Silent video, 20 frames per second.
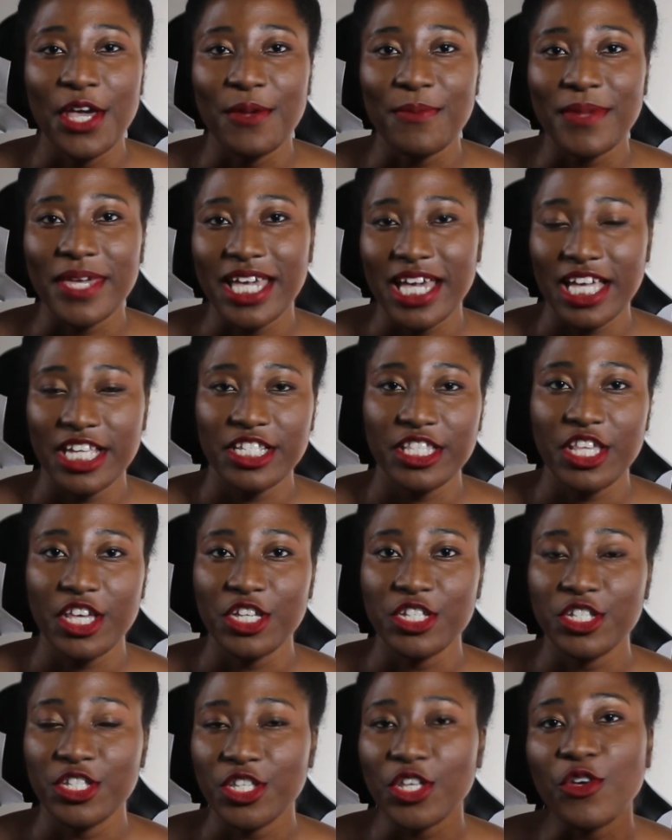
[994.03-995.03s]
Because the
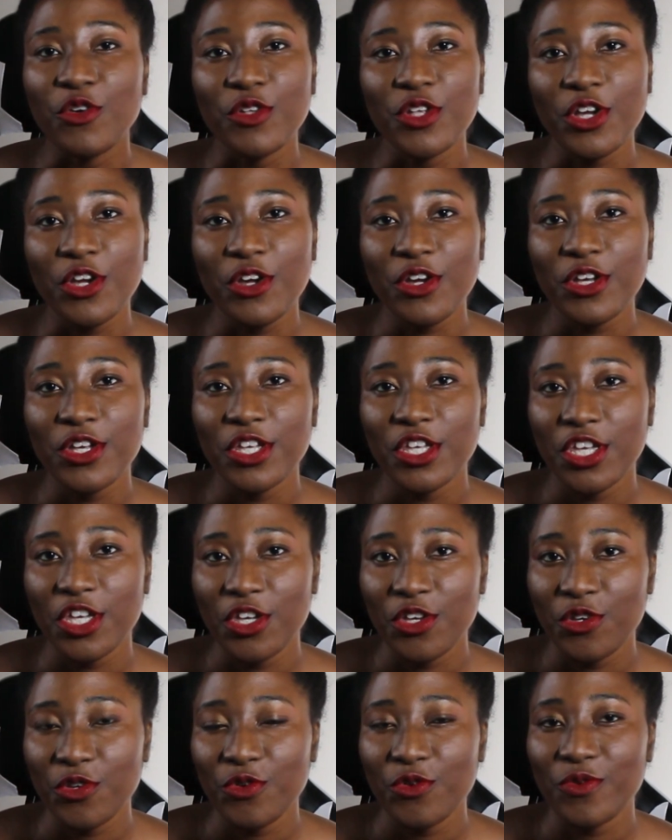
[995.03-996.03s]
sooner
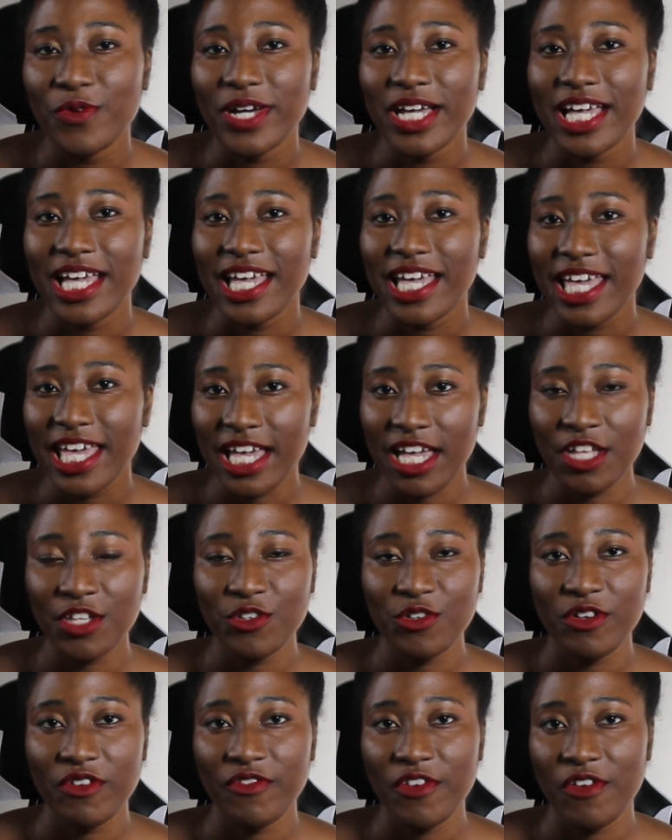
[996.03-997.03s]
you get
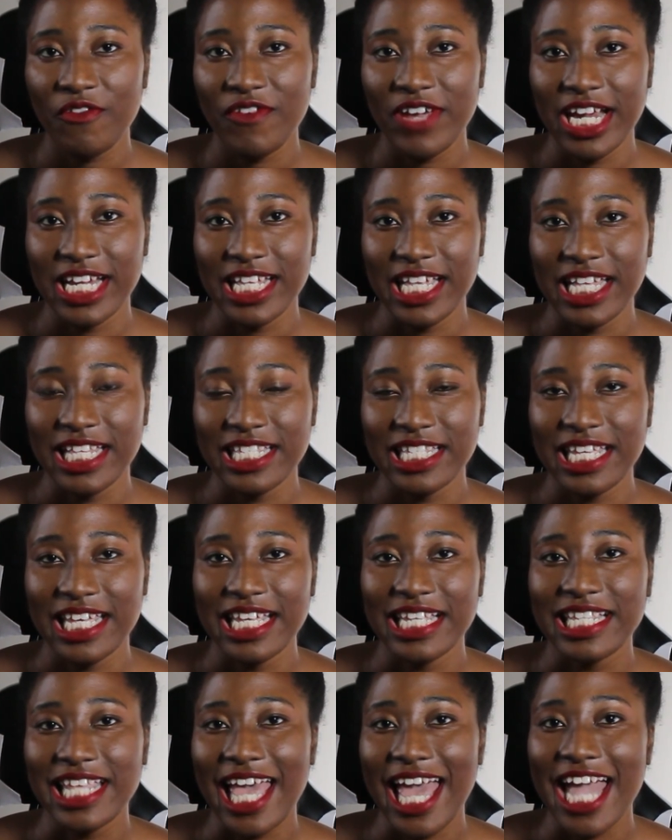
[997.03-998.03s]
control of your
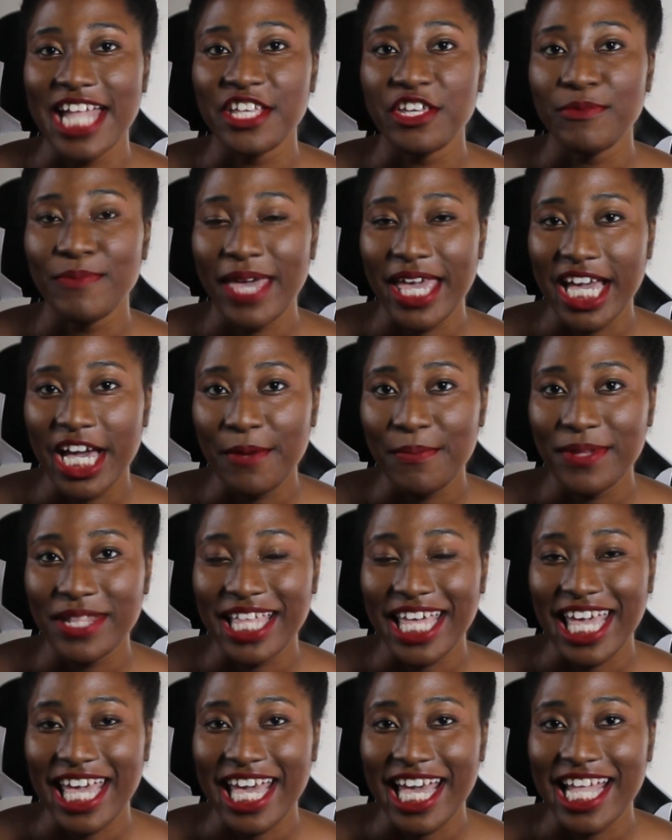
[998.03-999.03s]
finances and you make a
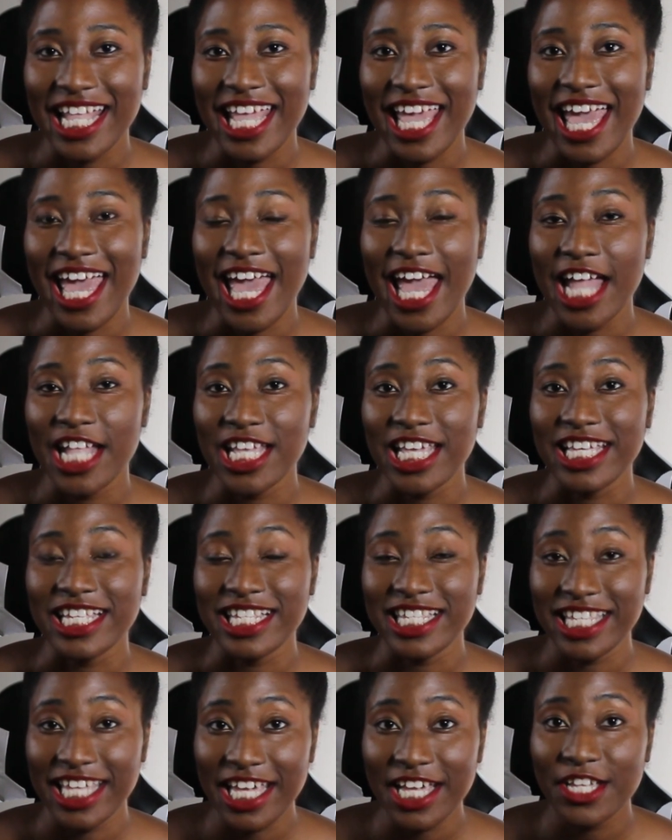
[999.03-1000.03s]
plan and you
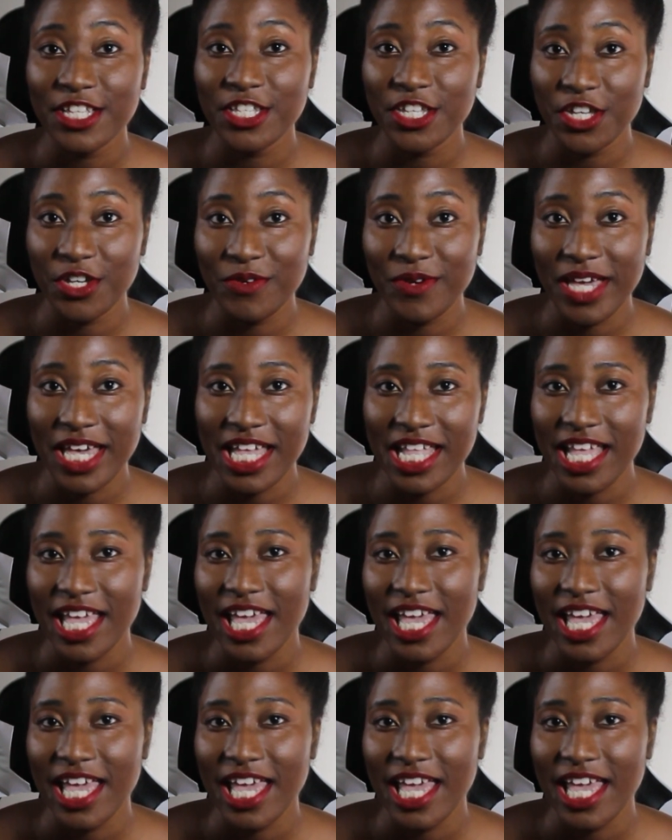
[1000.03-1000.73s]
stick to it